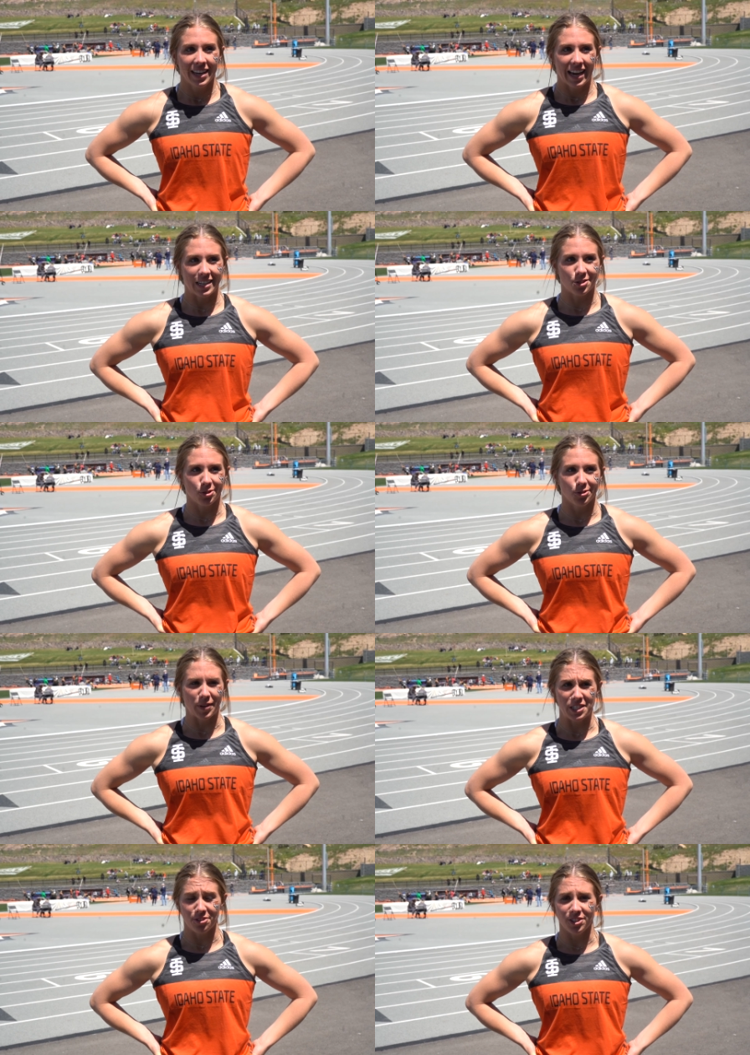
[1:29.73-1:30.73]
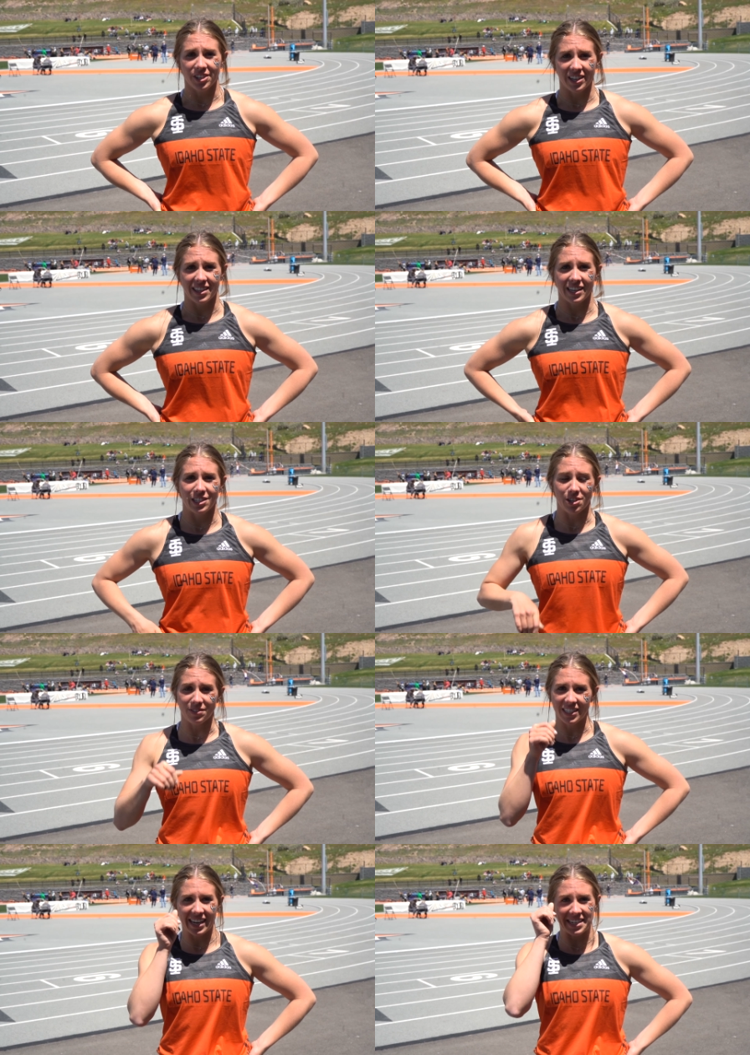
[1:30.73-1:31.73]
High school my junior I think I
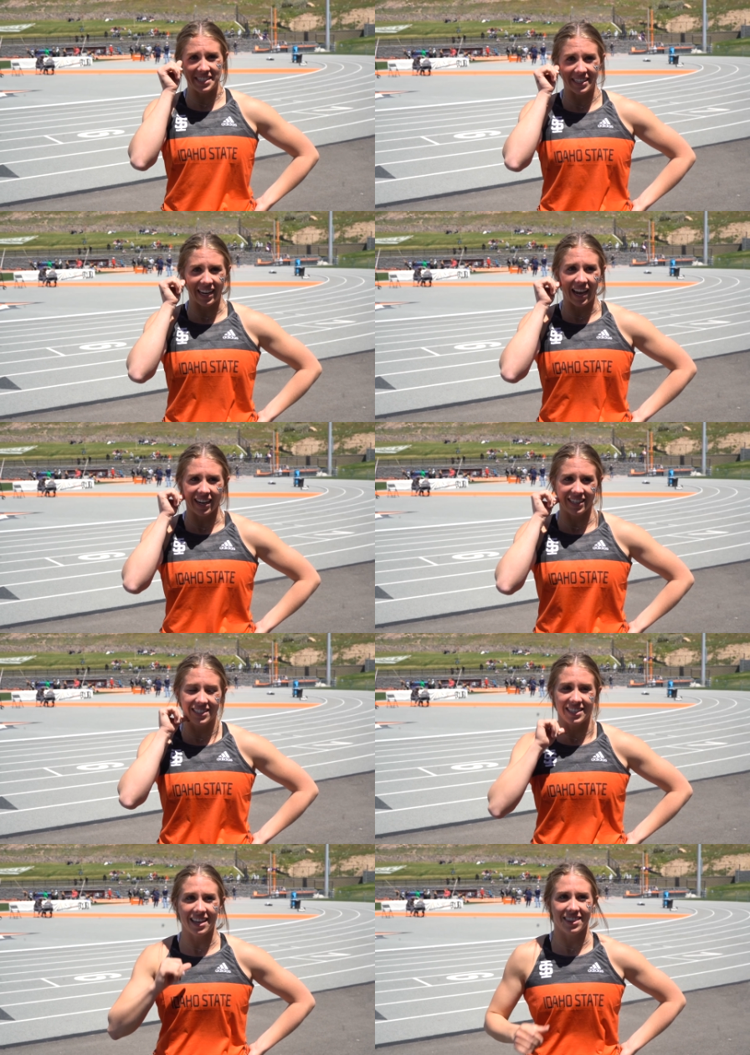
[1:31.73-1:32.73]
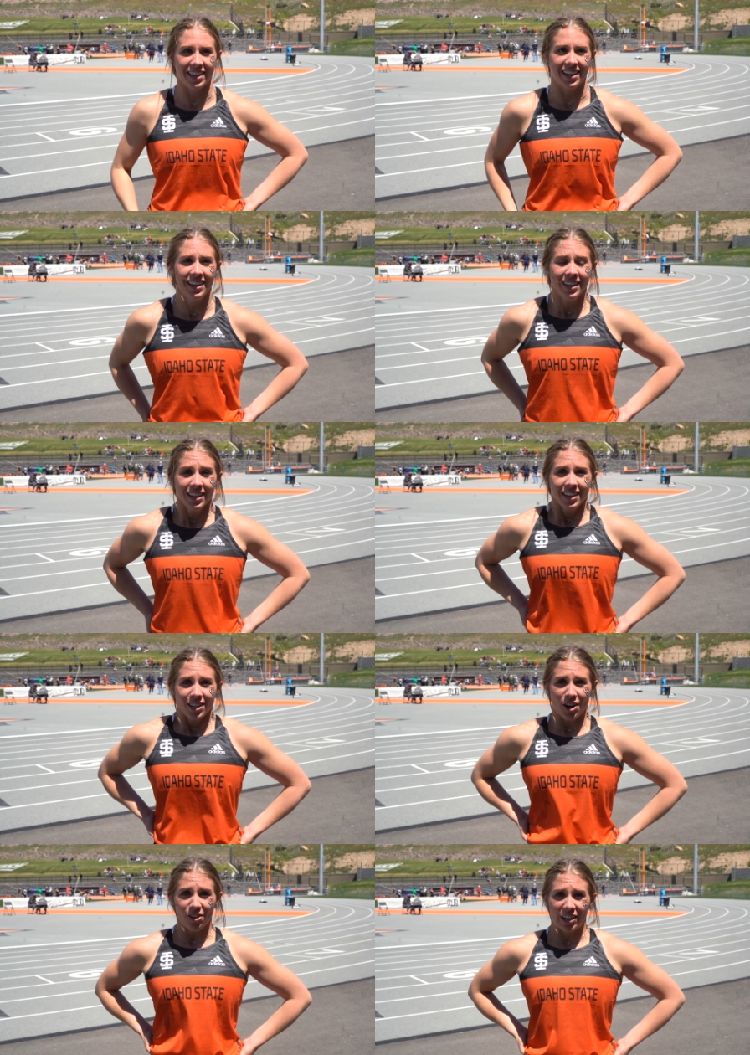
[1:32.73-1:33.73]
jumped in 18.9 and set the
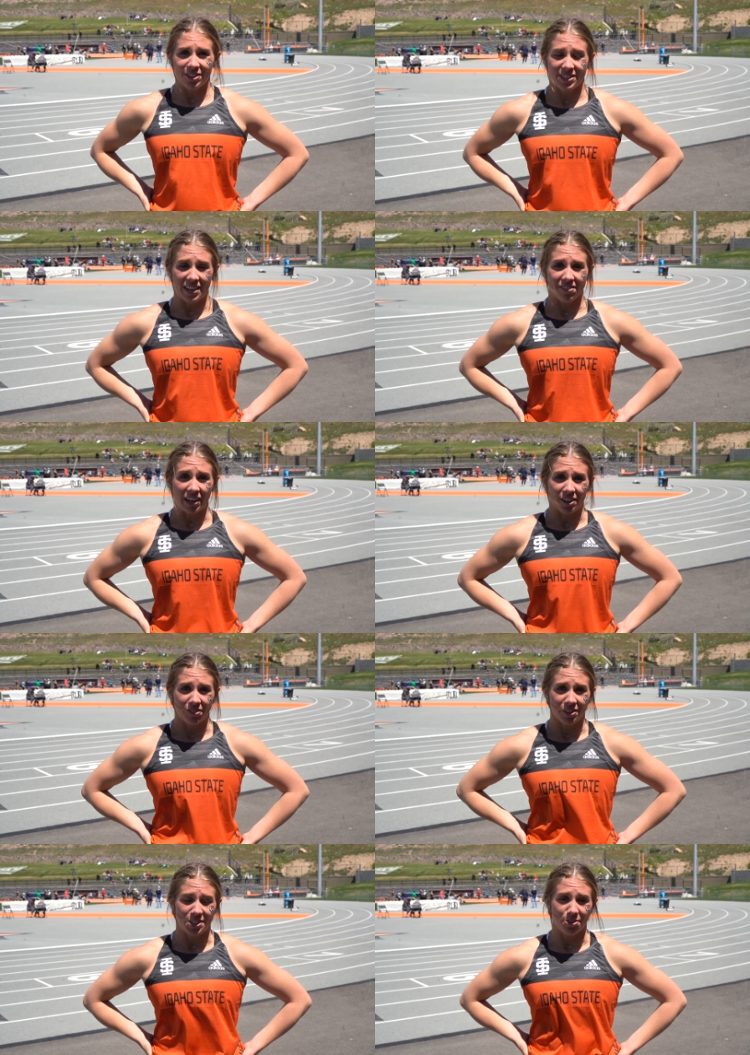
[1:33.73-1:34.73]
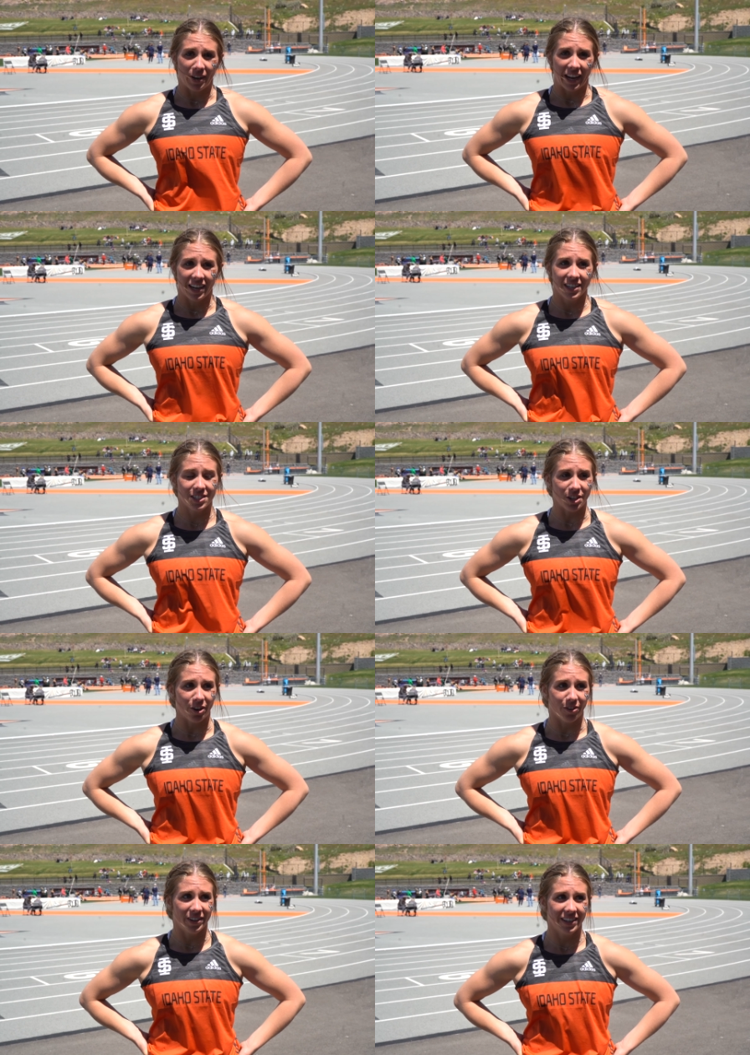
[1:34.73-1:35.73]
Colorado state record for 2A so